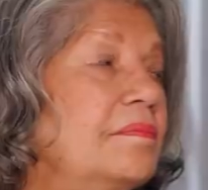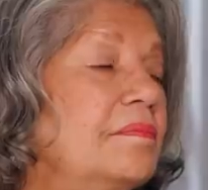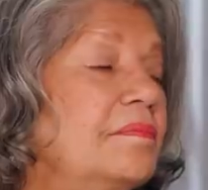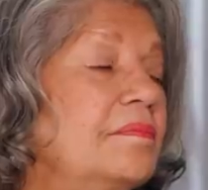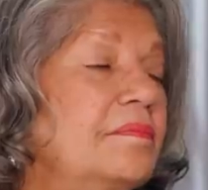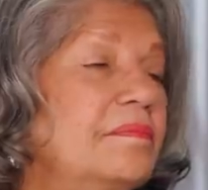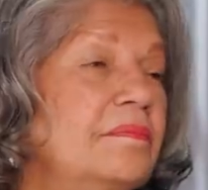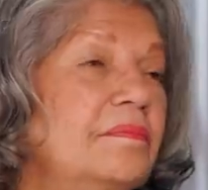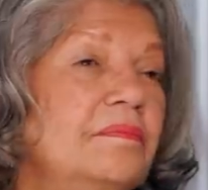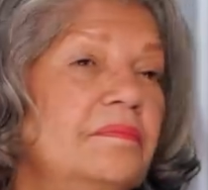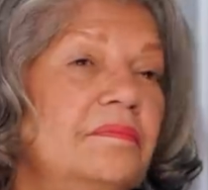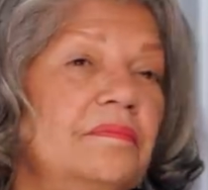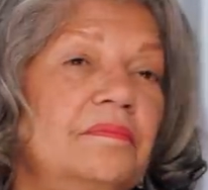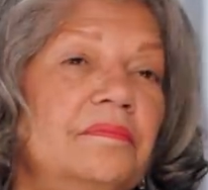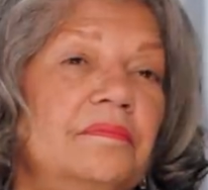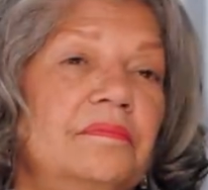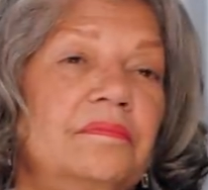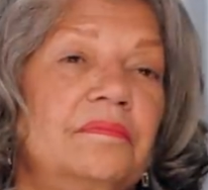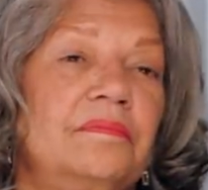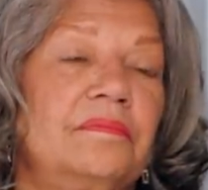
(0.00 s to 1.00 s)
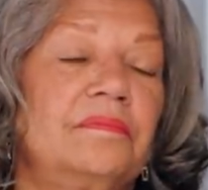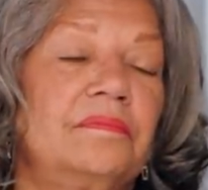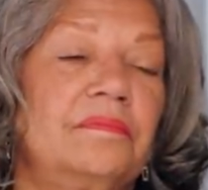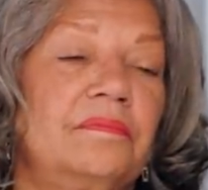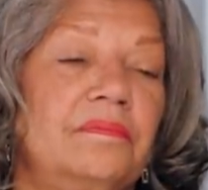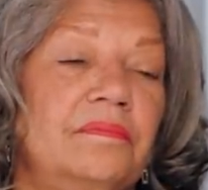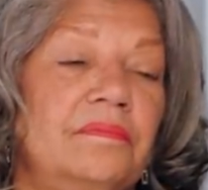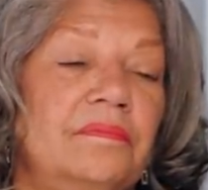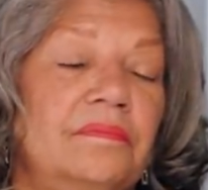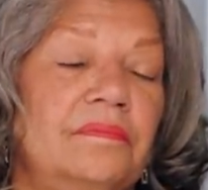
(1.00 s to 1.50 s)

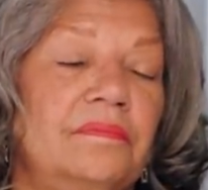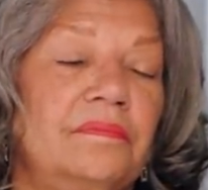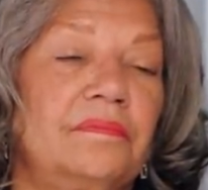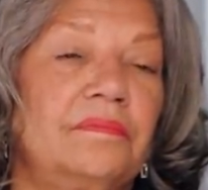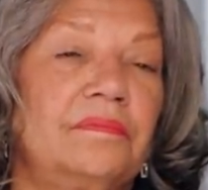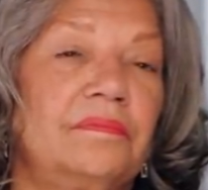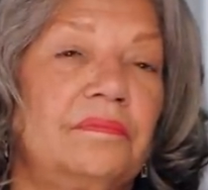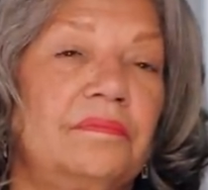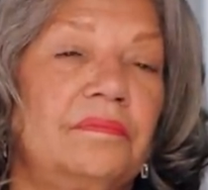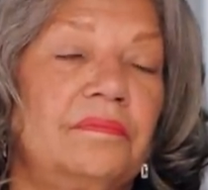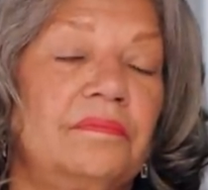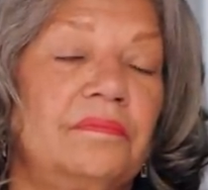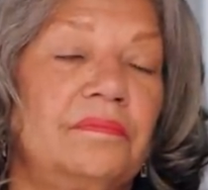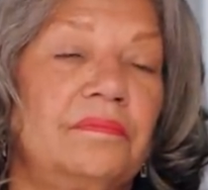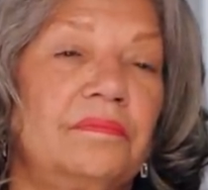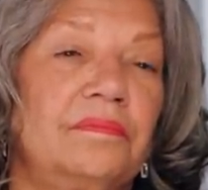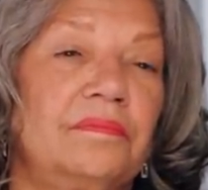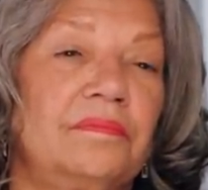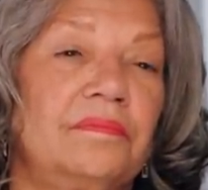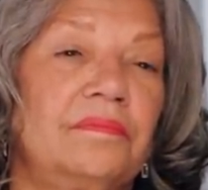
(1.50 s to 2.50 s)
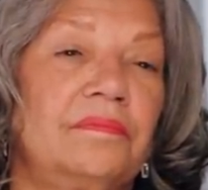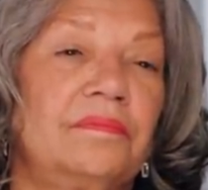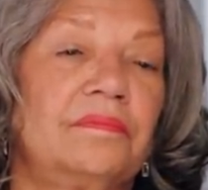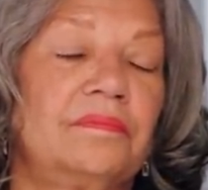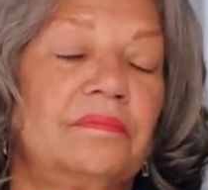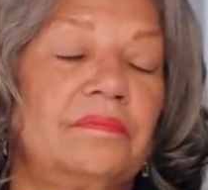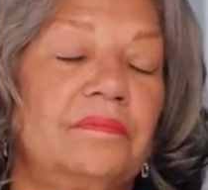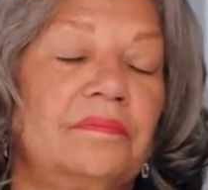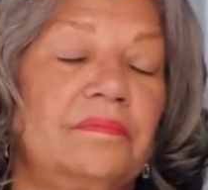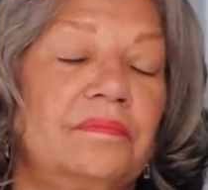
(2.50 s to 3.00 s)

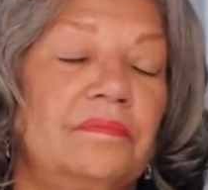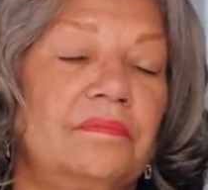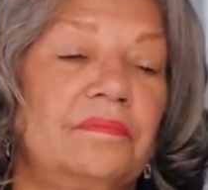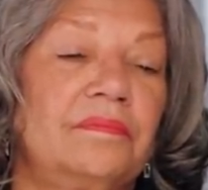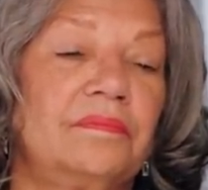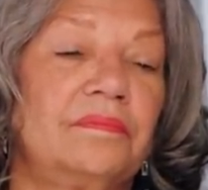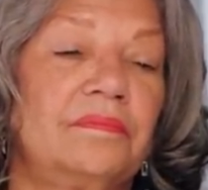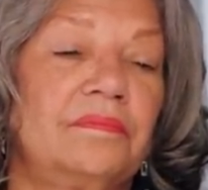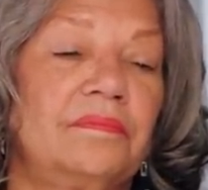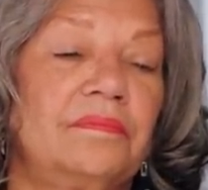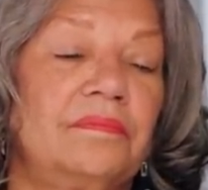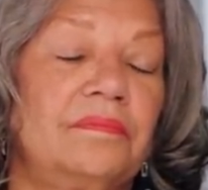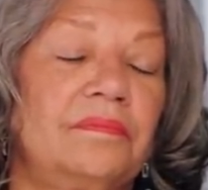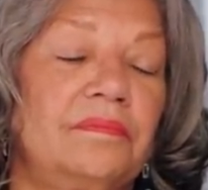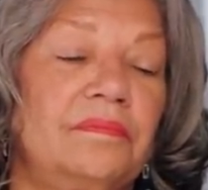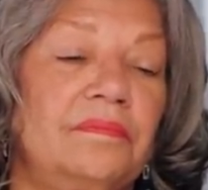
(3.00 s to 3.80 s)
No words are spoken by the person on screen.